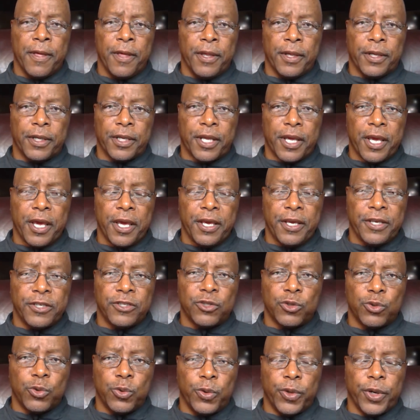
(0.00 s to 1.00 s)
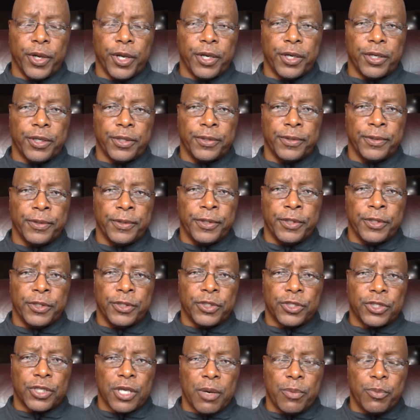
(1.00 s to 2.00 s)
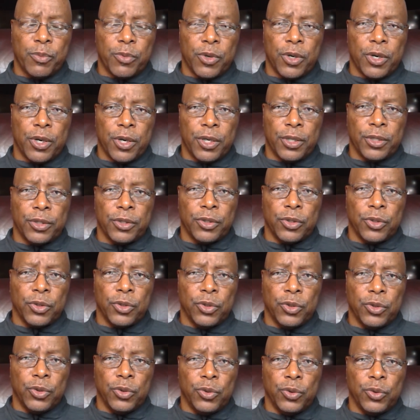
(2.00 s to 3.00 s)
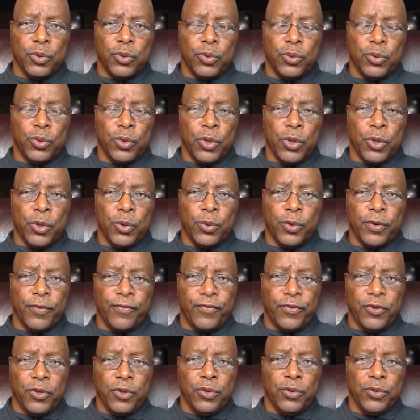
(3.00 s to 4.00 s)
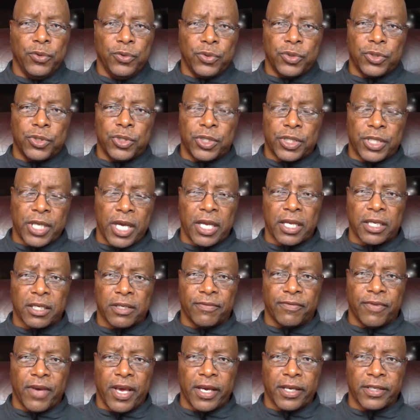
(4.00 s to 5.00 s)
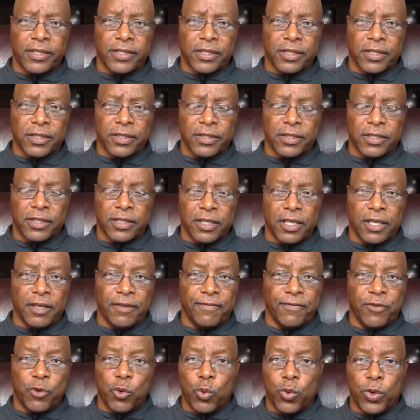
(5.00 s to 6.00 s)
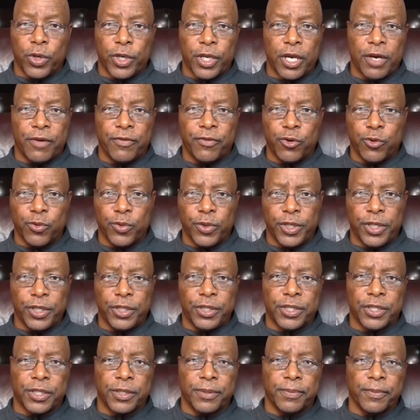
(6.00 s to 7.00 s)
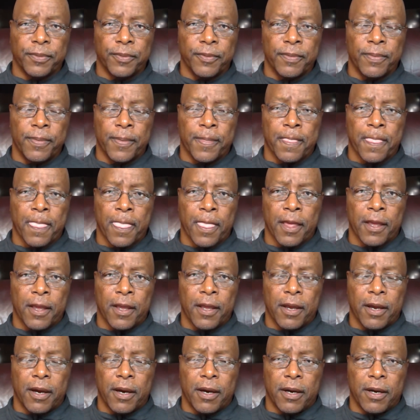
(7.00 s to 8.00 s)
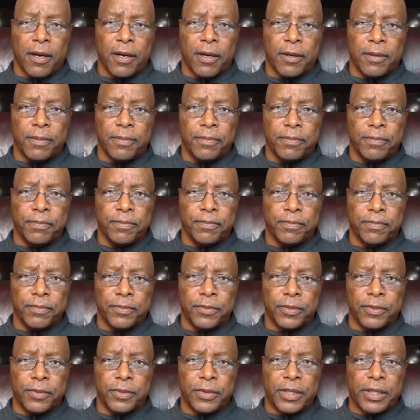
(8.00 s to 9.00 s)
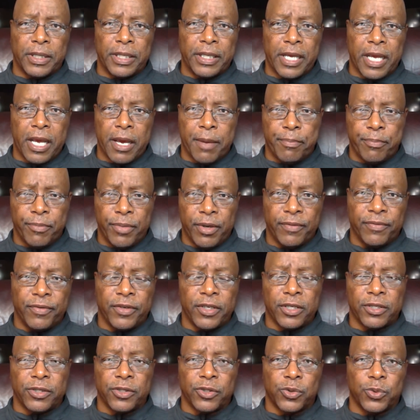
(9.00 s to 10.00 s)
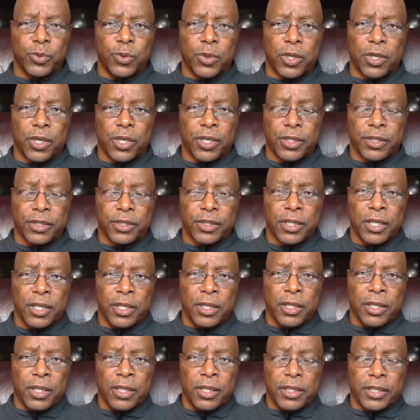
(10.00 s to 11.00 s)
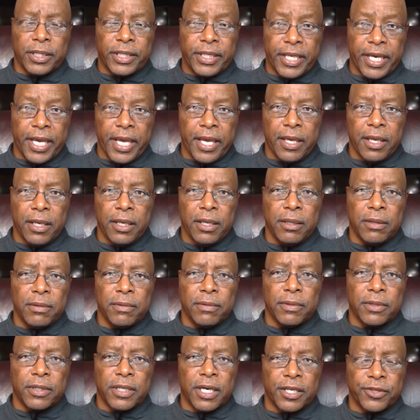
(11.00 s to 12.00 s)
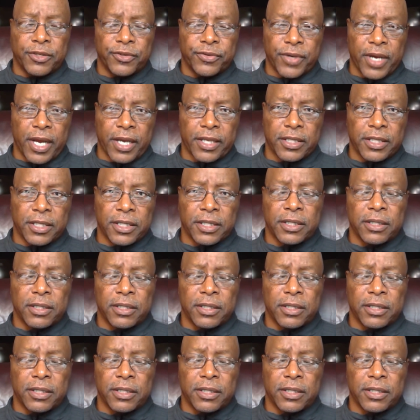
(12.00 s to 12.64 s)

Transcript: case where someone who refused to take the vaccine for whatever reason, the ambivalence was they contracted